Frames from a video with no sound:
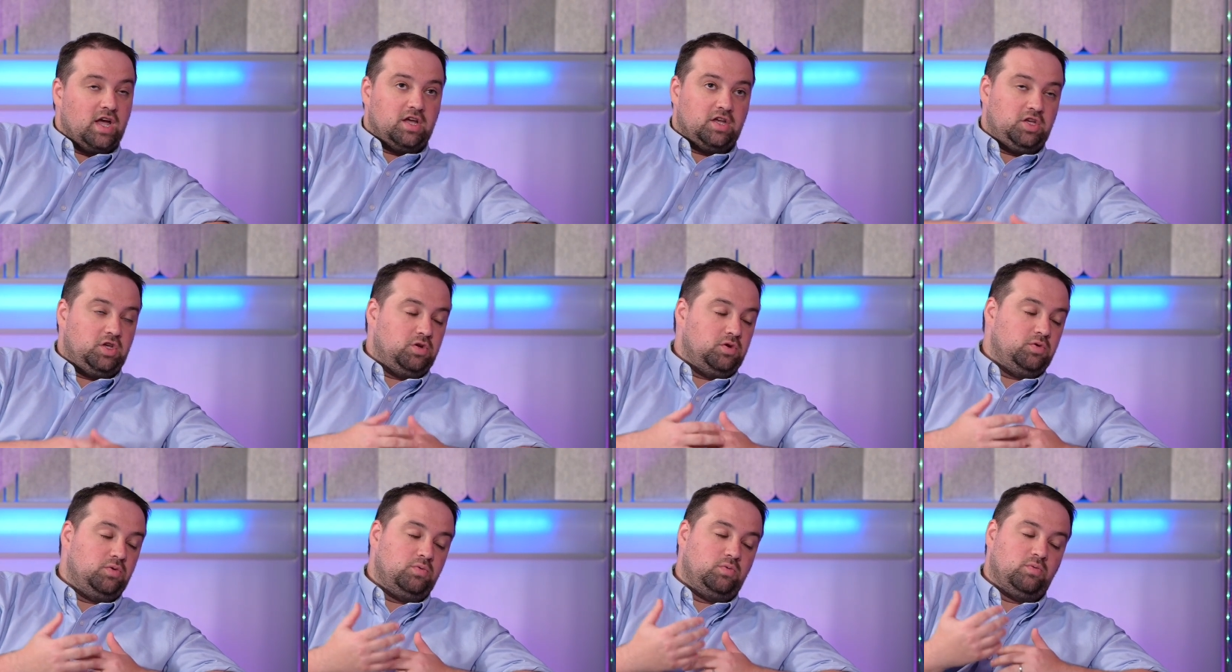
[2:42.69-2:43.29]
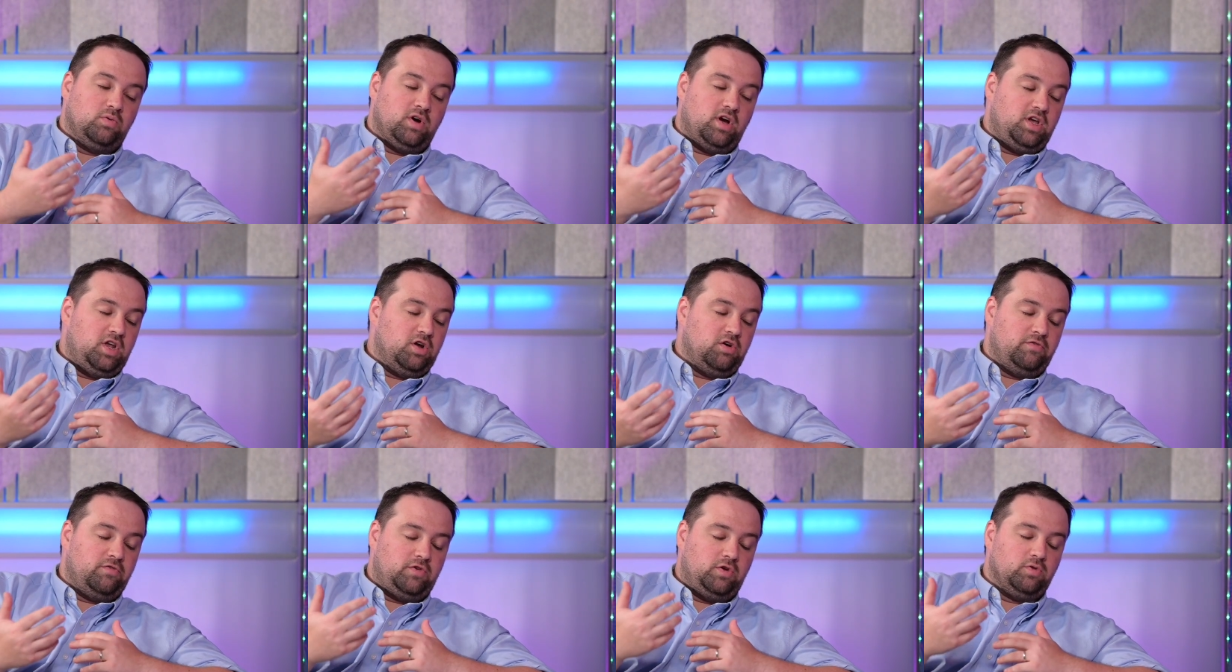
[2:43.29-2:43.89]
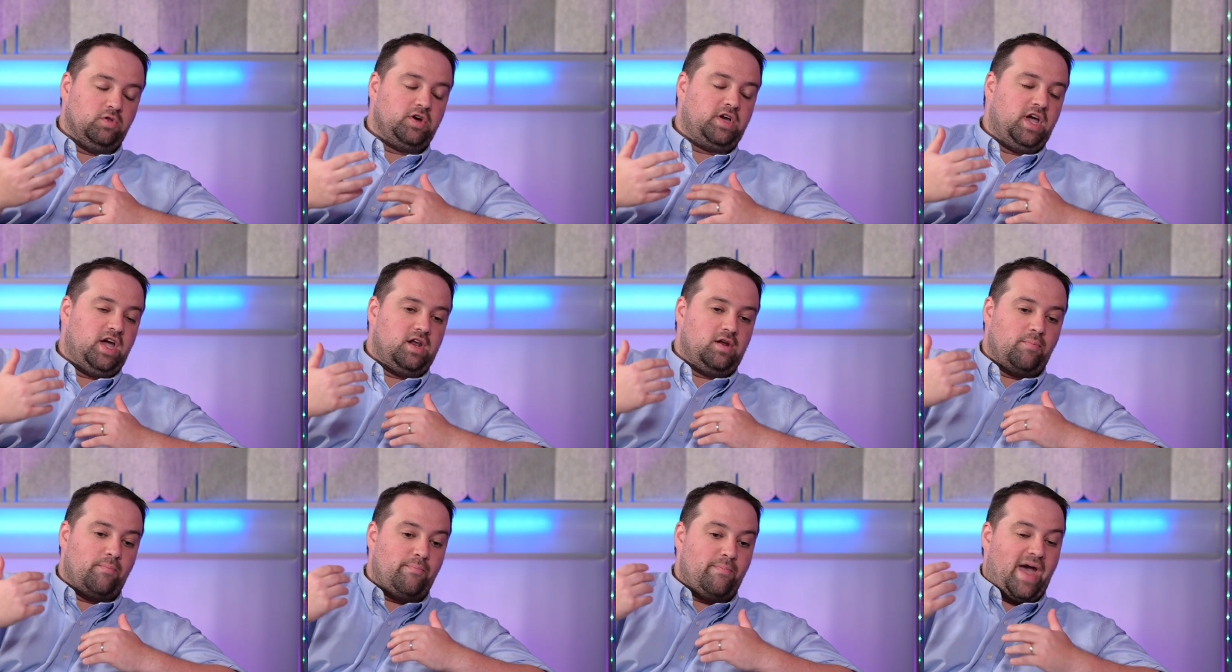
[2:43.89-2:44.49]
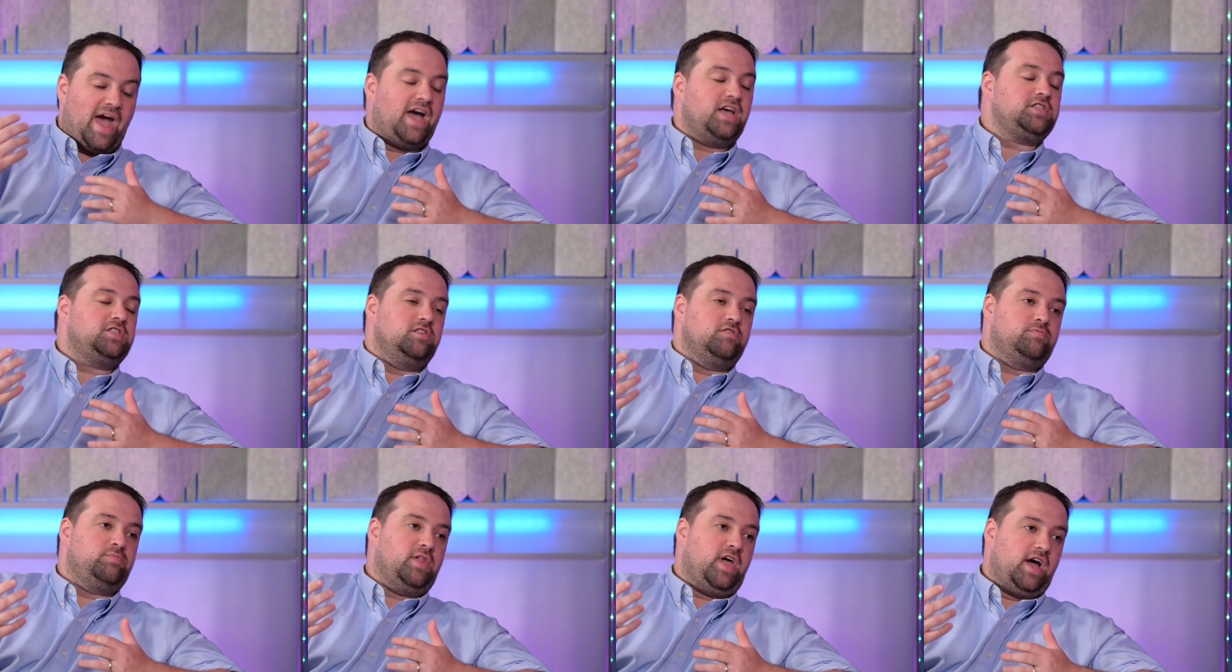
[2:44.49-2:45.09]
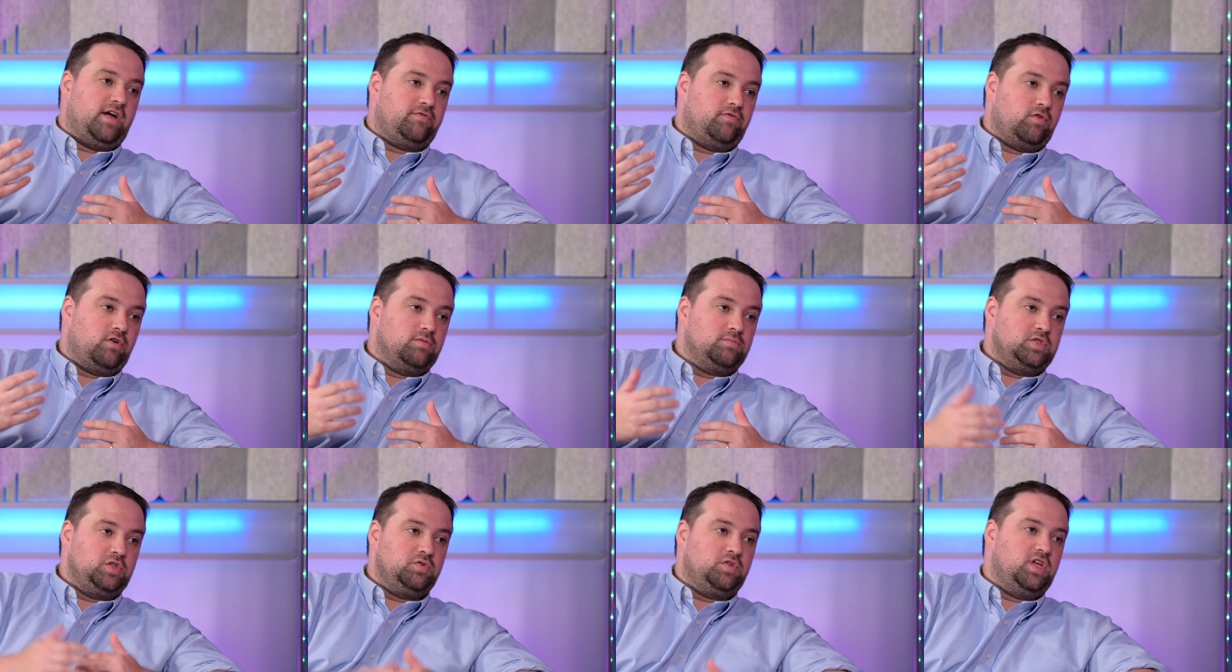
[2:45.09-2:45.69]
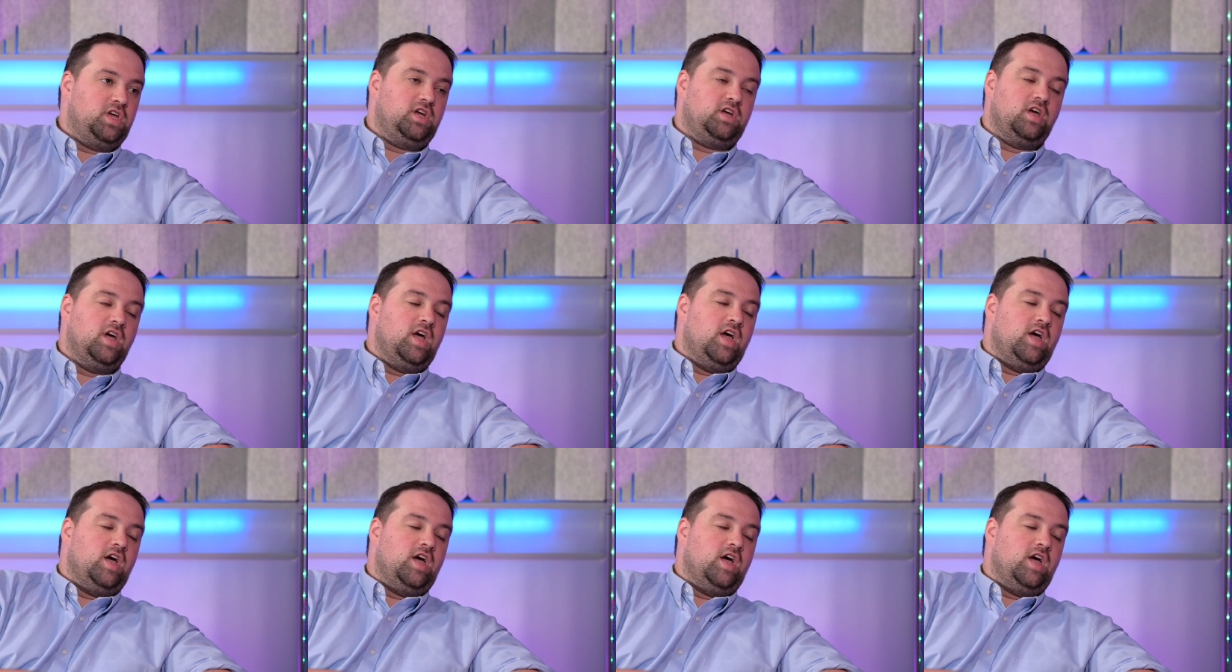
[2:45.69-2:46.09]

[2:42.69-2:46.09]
You know, if you look at massive platforms, you think